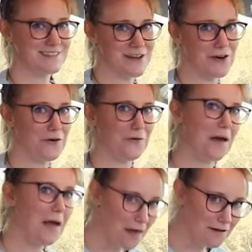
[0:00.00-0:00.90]
So,
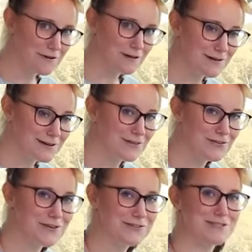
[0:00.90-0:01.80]
everyone who
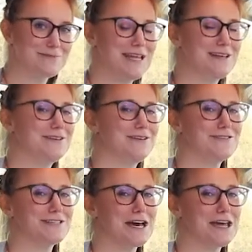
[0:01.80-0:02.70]
knows me
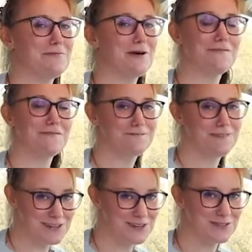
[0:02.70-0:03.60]
knows I am a
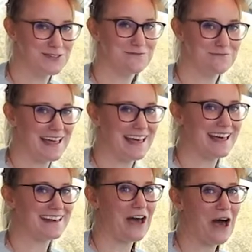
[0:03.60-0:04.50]
huge
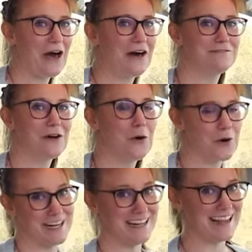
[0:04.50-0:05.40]
fan of
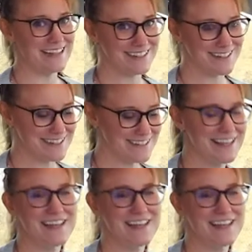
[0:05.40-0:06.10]
organizers.